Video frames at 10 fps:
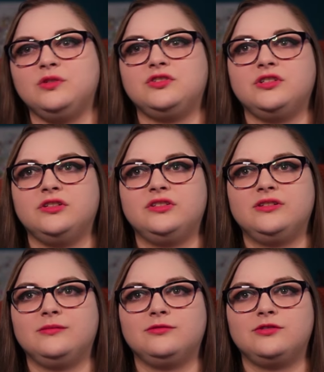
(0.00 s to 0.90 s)
just
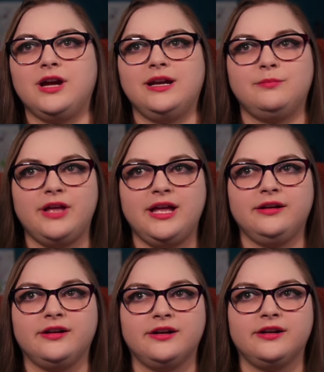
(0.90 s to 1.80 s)
trying to bang
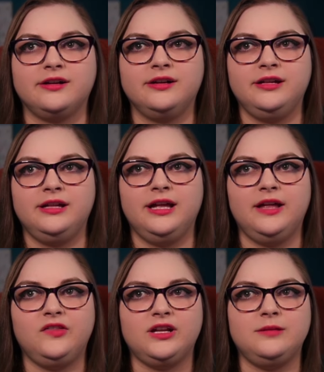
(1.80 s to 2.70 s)
her
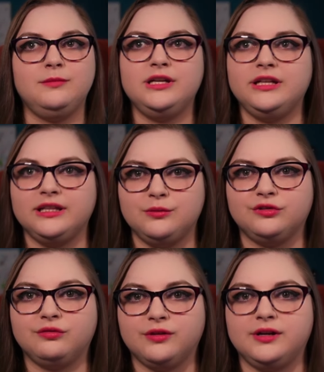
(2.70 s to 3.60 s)
and then immediately was
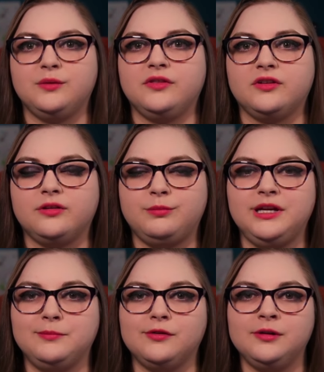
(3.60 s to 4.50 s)
flirting with other
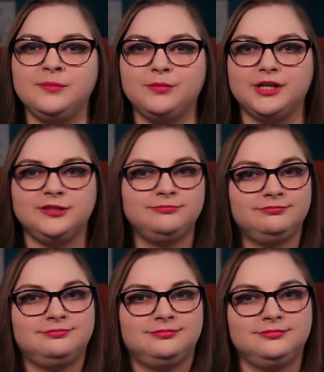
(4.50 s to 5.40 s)
people, but,
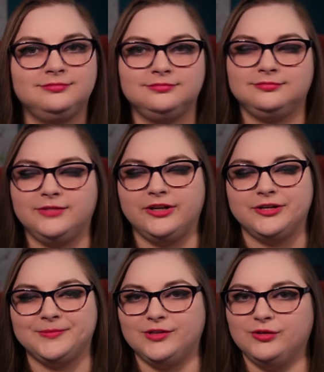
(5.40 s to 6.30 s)
you
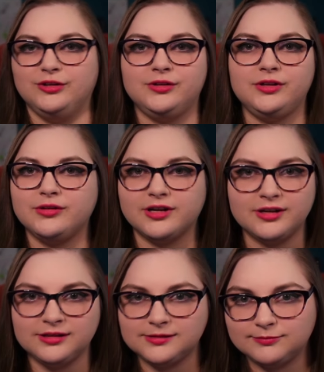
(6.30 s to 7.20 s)
know, you do you,
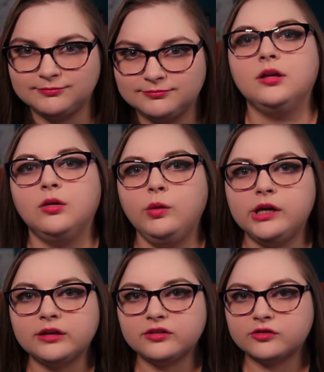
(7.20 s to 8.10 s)
girl. We
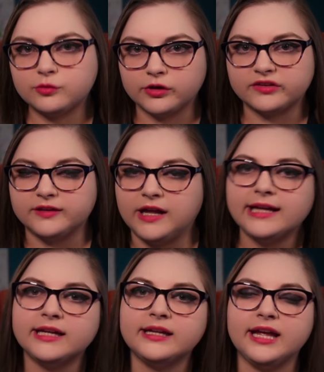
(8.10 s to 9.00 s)
cut to Schwartz
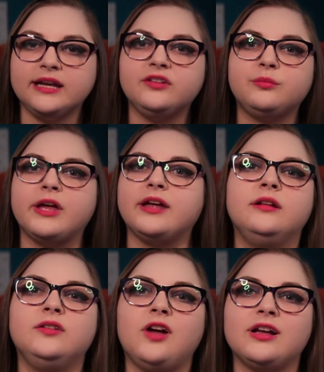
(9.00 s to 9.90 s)
lying in Katie's bed,
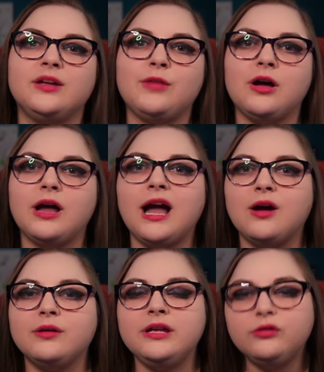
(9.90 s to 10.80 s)
talking about how
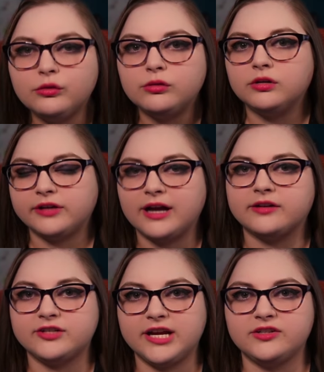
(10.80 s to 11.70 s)
he Googled how to
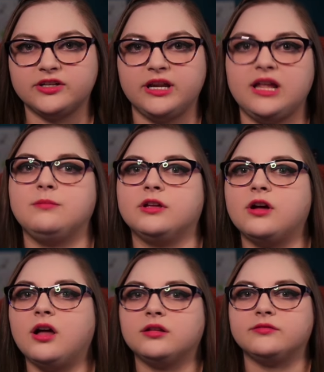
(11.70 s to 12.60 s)
change a name in
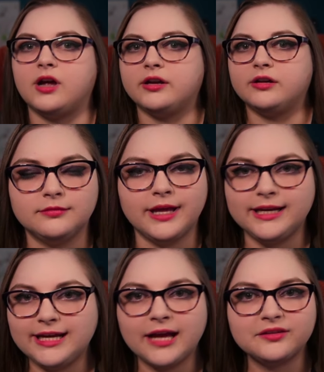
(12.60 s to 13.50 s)
Colorado, and
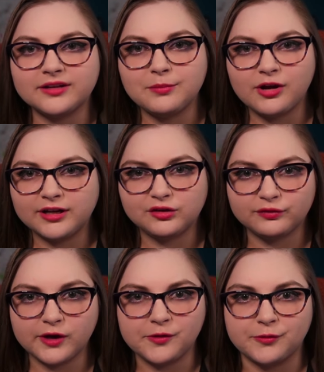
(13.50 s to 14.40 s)
he has it up on his
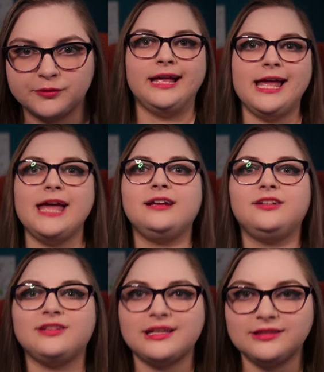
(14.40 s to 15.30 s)
phone. And
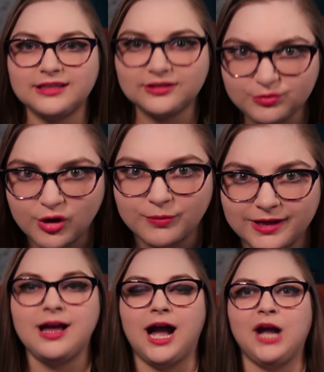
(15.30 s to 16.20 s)
it's at this
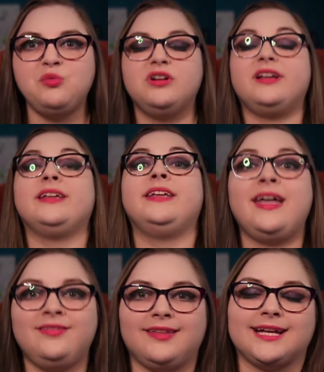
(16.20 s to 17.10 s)
moment I would
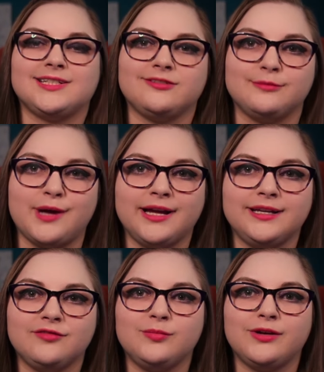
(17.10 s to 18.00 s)
again like to remind
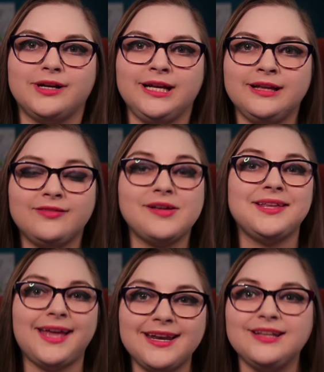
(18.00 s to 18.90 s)
everybody that
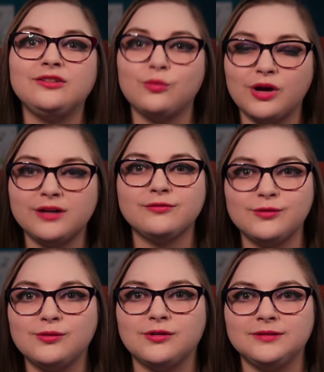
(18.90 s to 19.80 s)
Katie's one
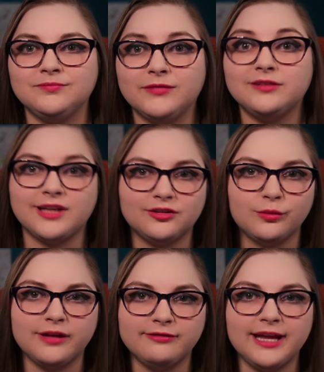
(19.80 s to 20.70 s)
rule, his
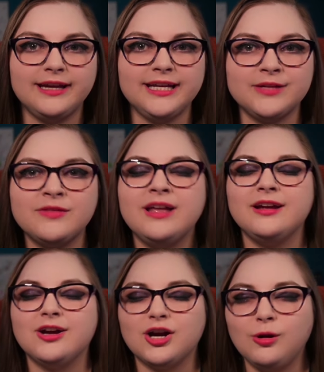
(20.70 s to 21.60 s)
ex-wife Katie,
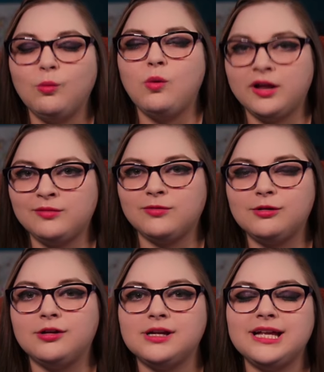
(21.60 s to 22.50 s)
her one
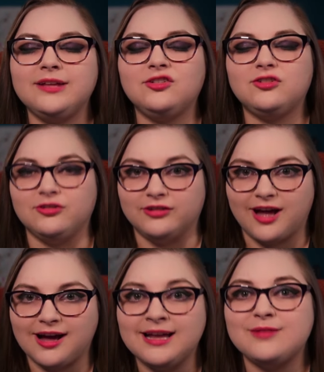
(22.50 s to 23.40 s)
rule is do
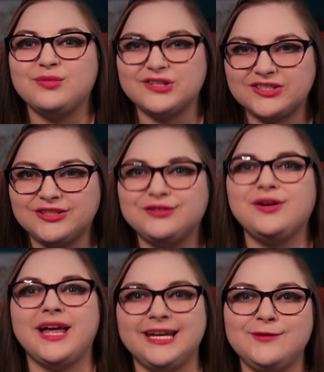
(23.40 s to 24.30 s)
not pursue
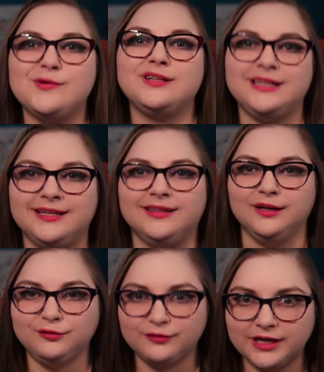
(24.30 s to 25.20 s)
anyone in their
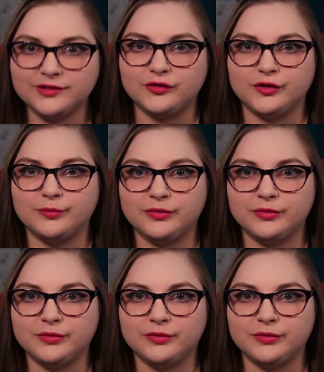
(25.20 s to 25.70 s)
friend group.